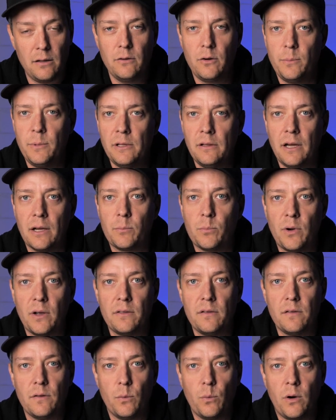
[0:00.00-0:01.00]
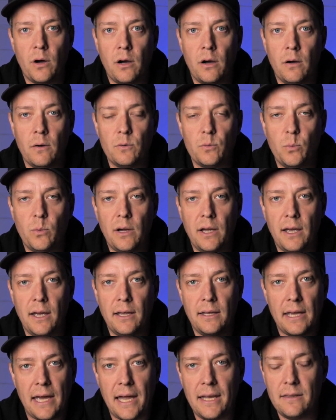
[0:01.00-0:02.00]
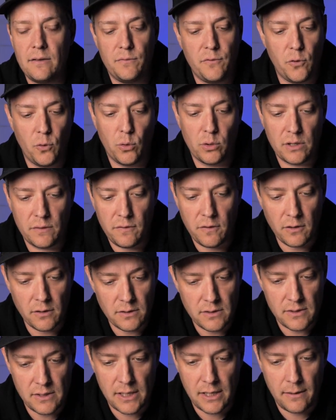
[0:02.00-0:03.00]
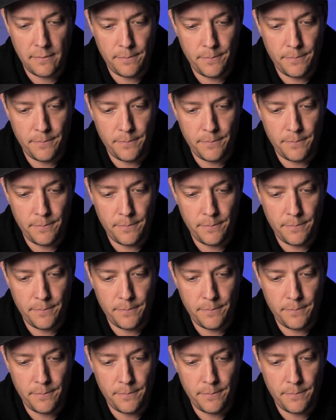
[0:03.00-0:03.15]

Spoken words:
little bit like Breath of the Wild, where you had the 4 different,